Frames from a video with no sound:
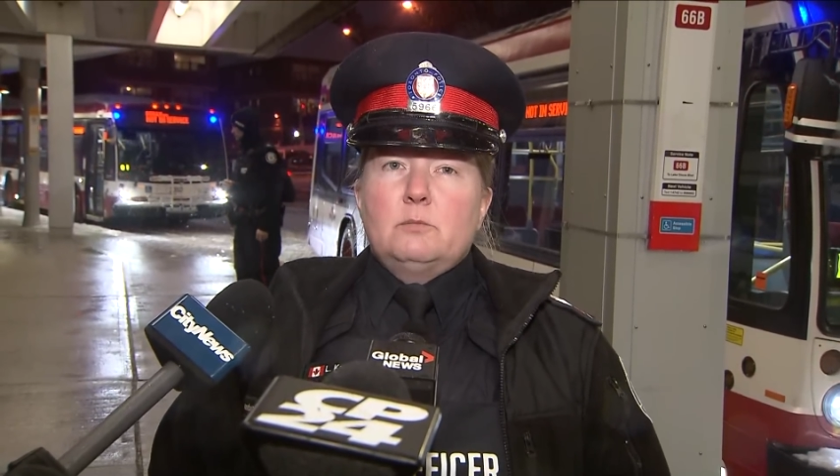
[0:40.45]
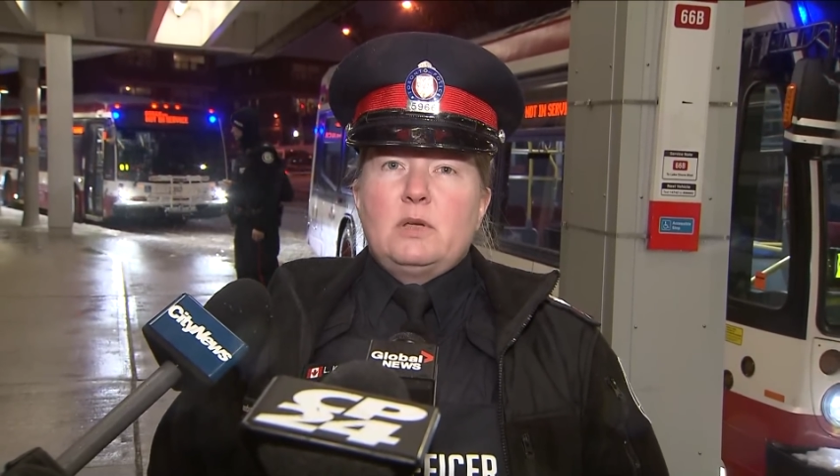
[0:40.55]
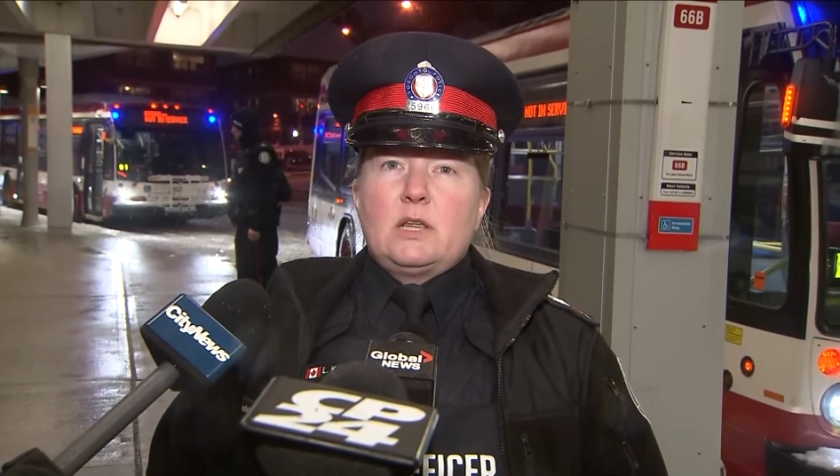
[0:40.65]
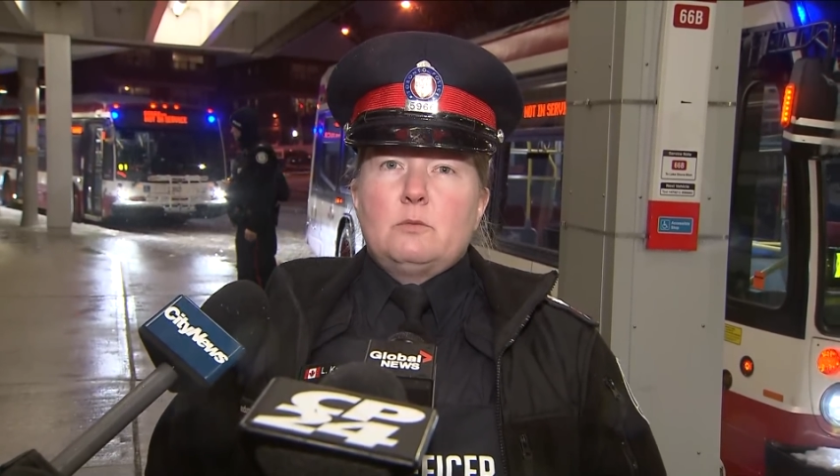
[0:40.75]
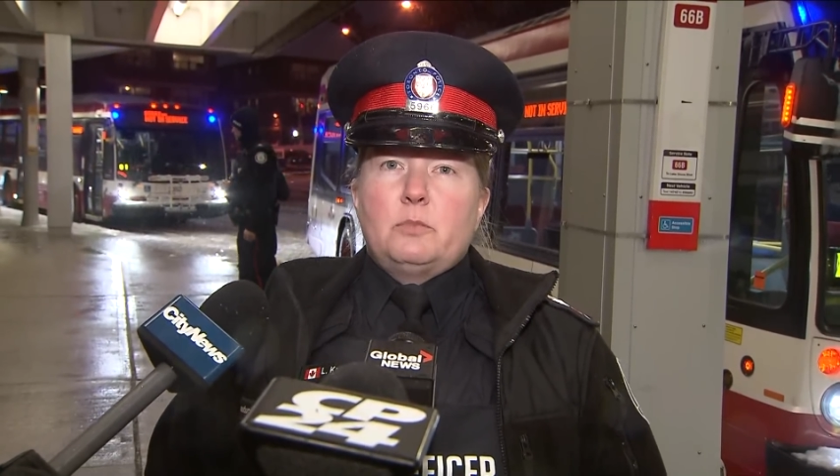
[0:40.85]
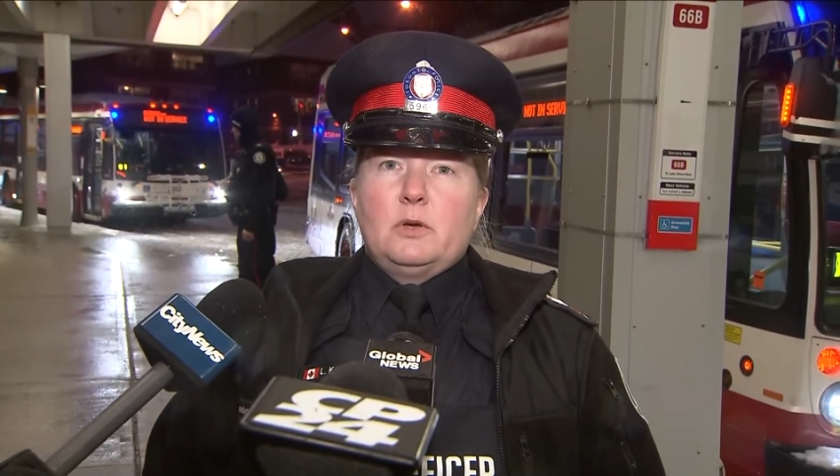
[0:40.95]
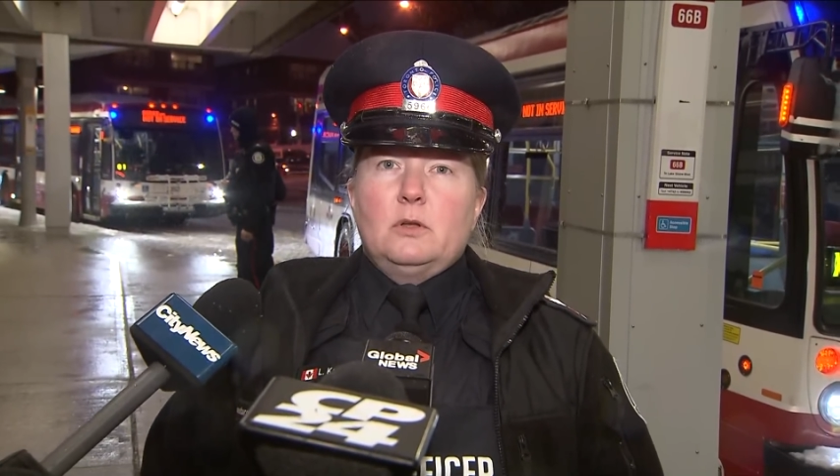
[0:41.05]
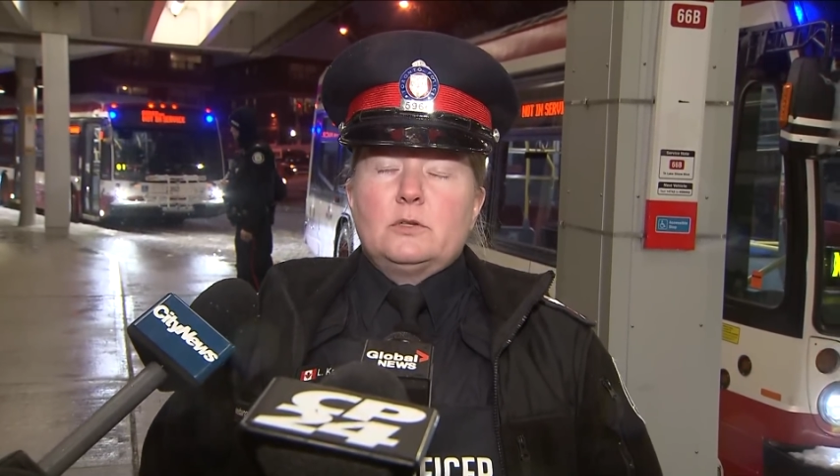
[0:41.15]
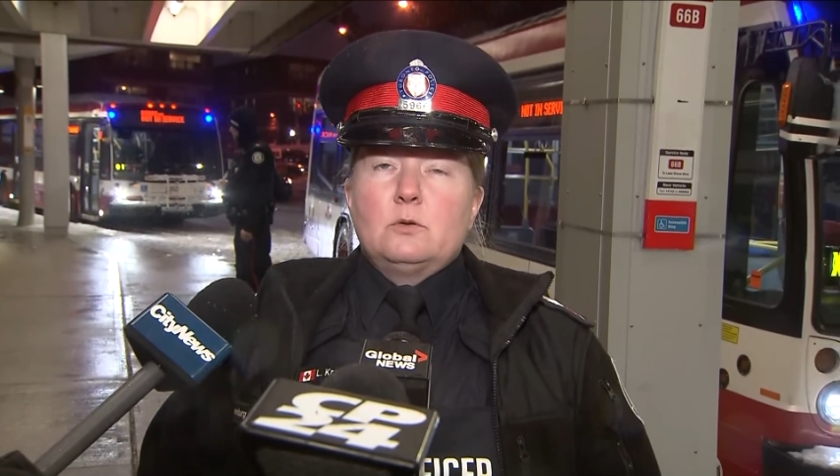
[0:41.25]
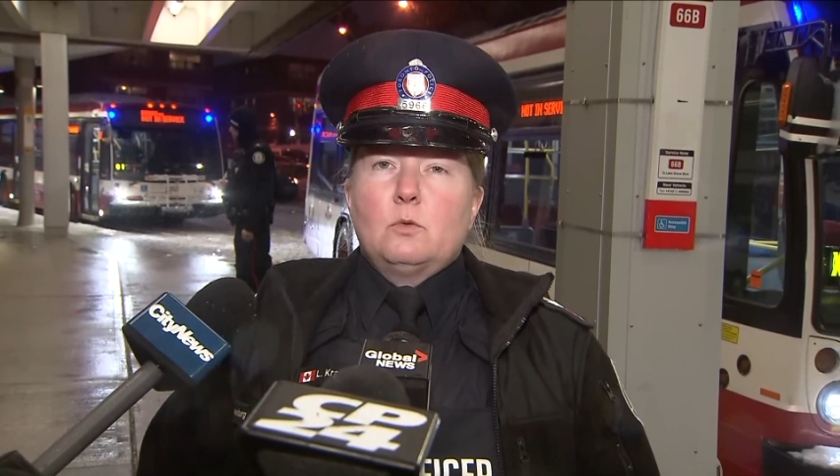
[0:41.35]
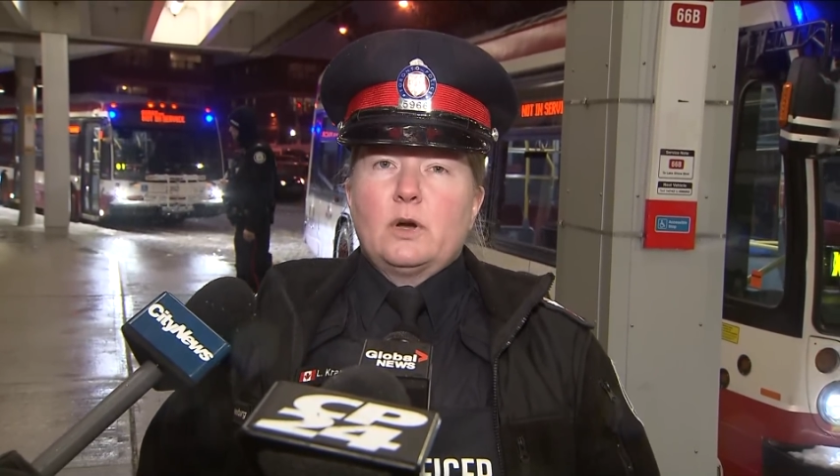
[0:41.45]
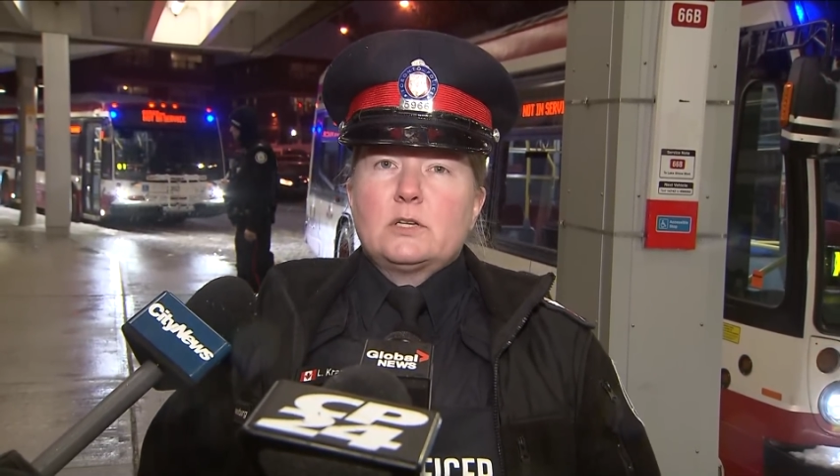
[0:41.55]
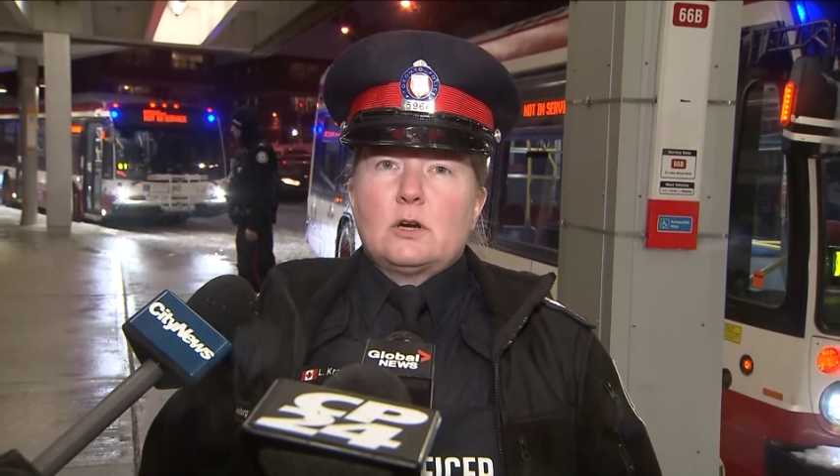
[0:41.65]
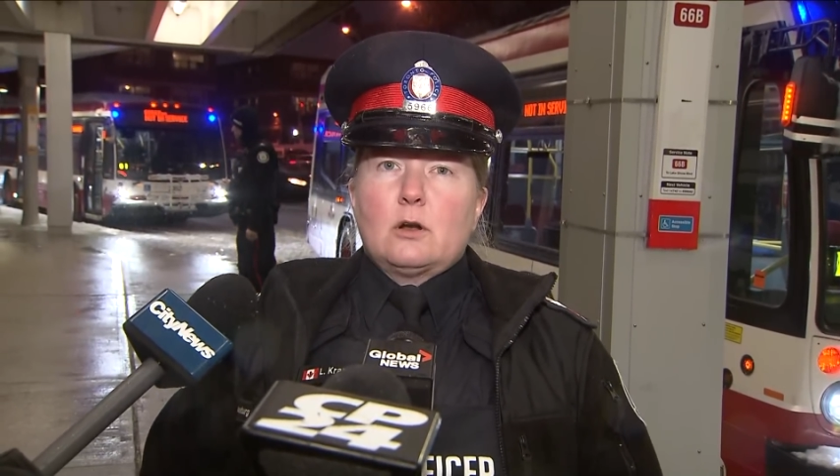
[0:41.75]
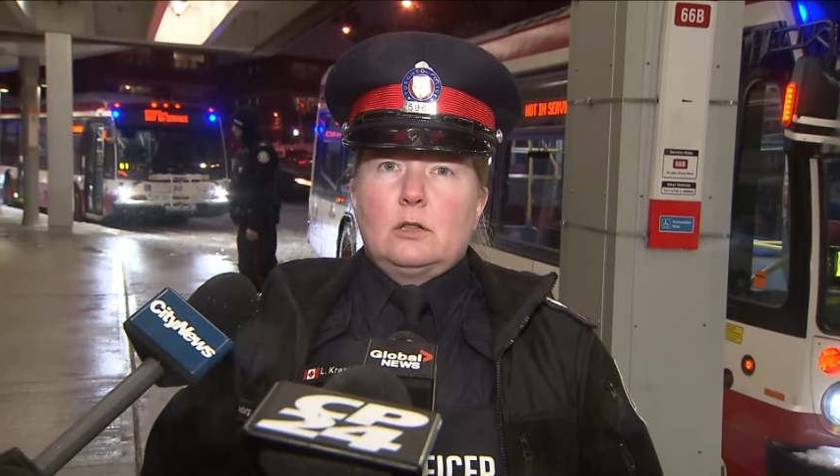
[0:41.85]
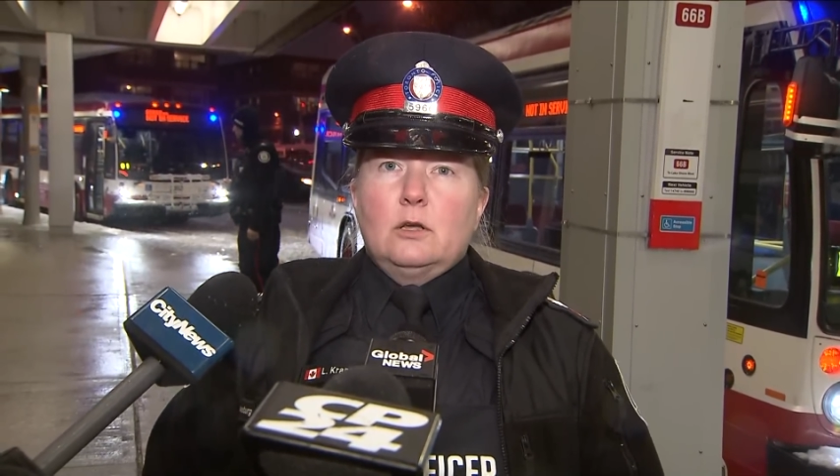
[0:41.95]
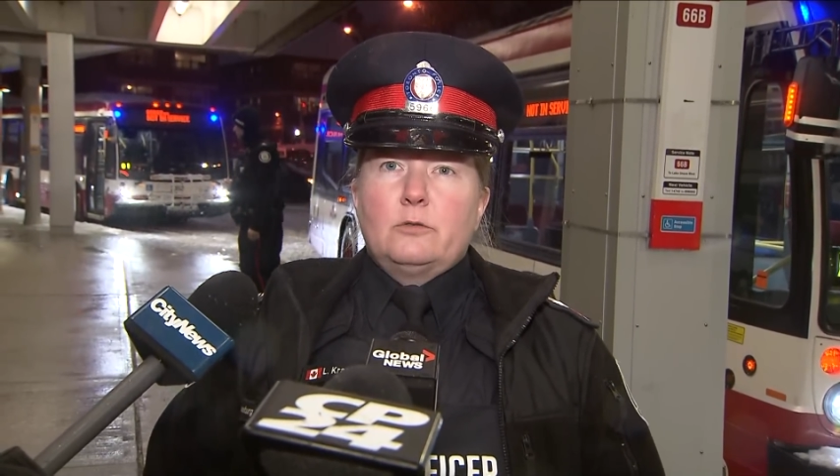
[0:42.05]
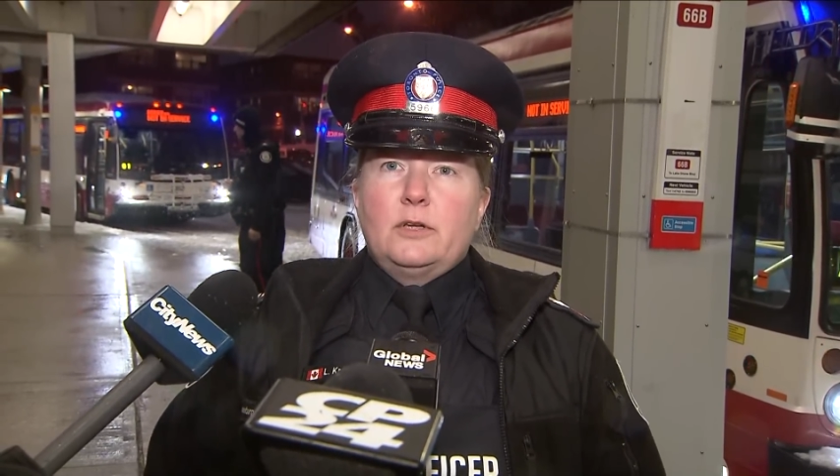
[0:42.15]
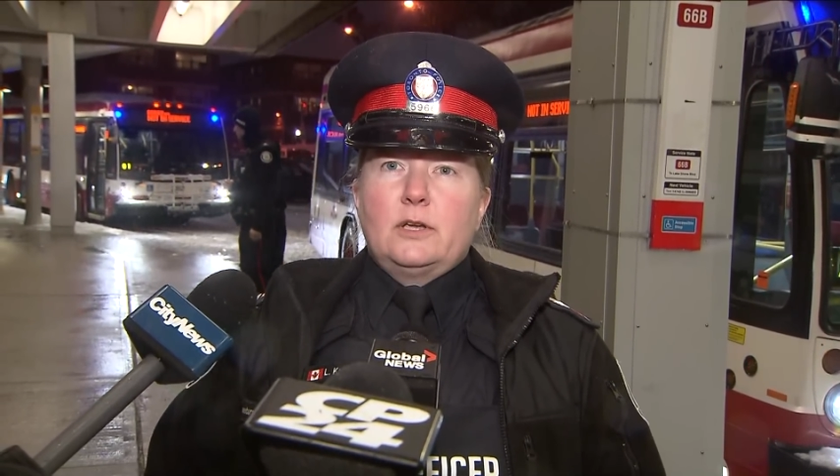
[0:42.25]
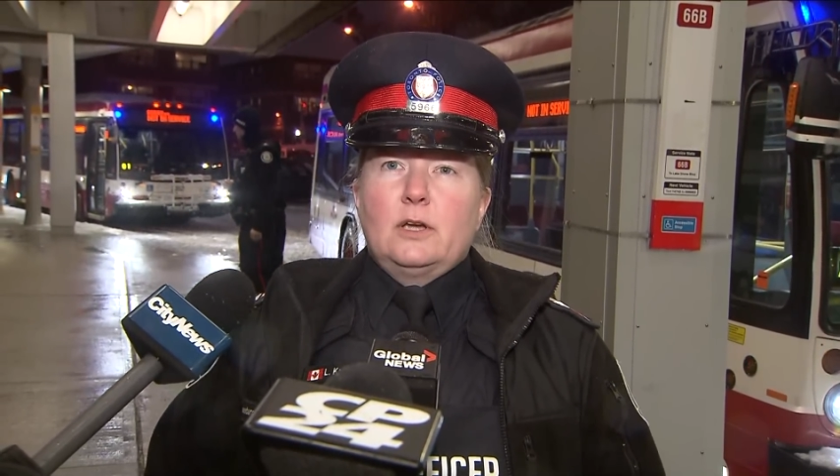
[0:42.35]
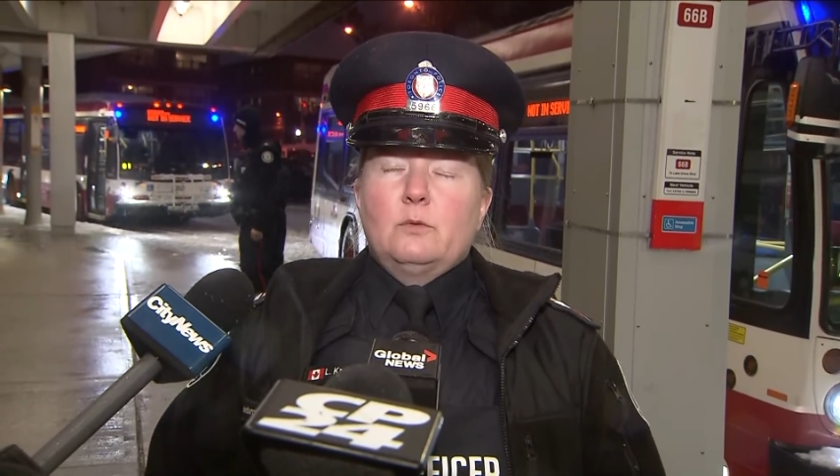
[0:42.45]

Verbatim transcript: medium build, wearing dark clothing,